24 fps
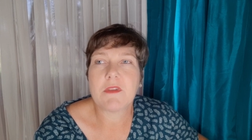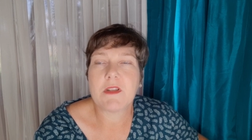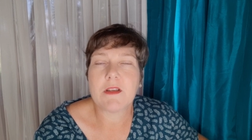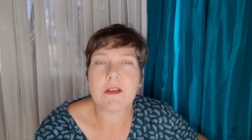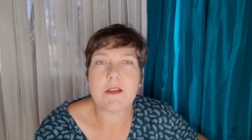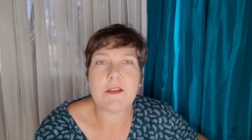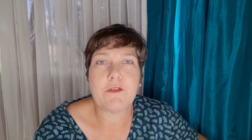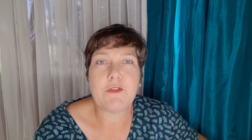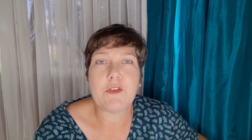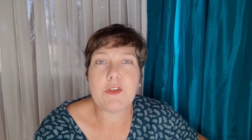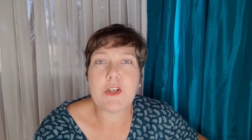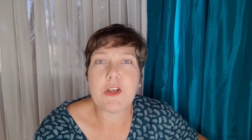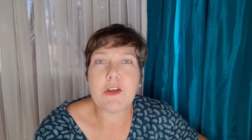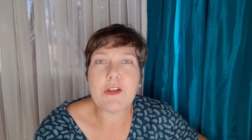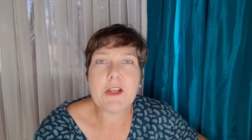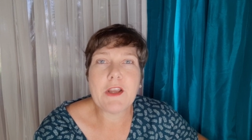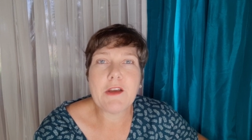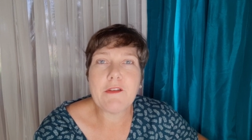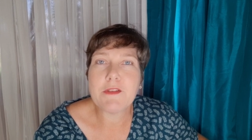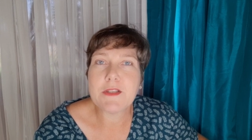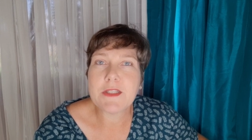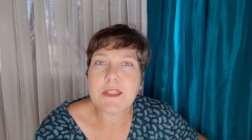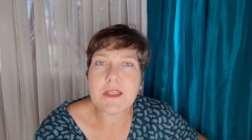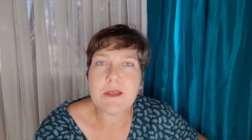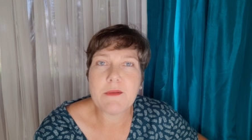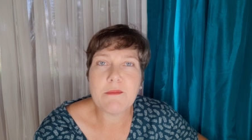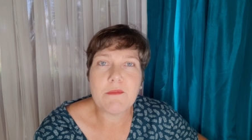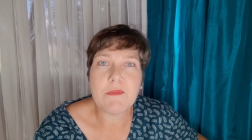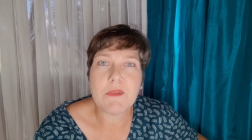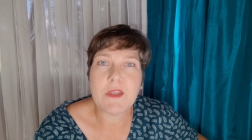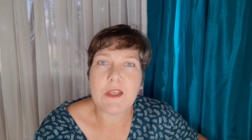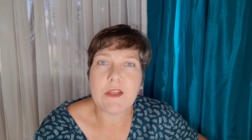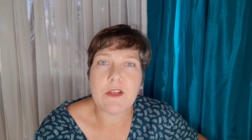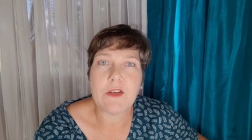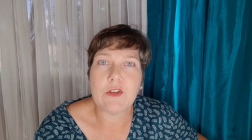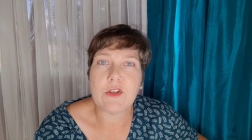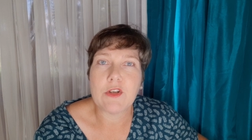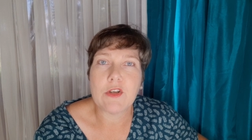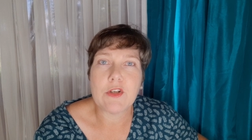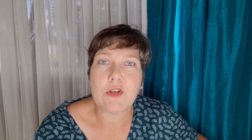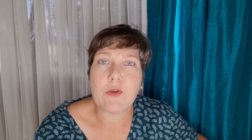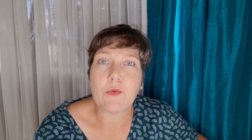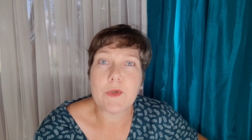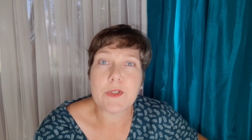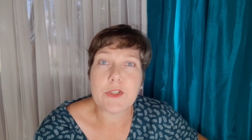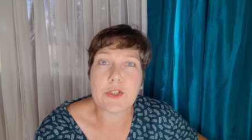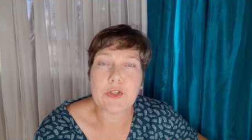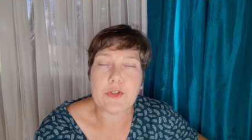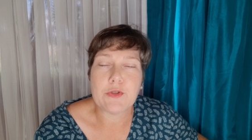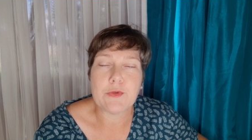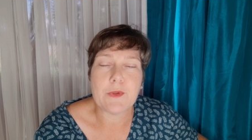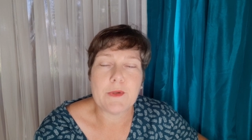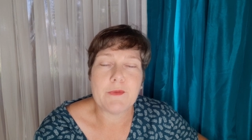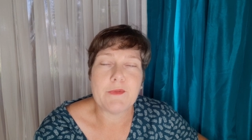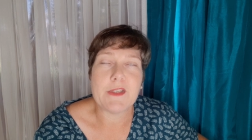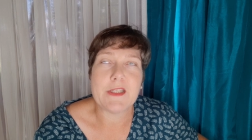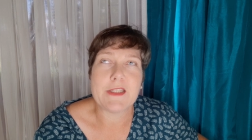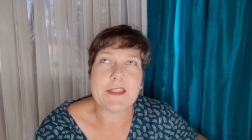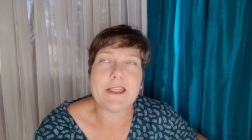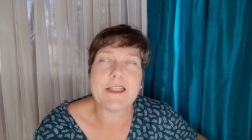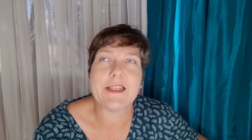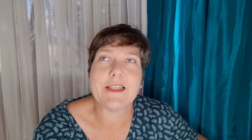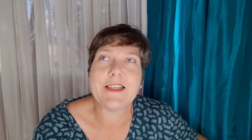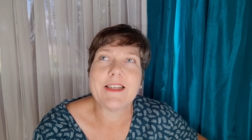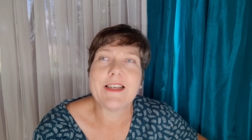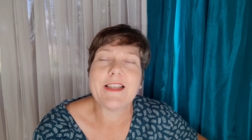if you don't have a team, then you don't know what to do with it.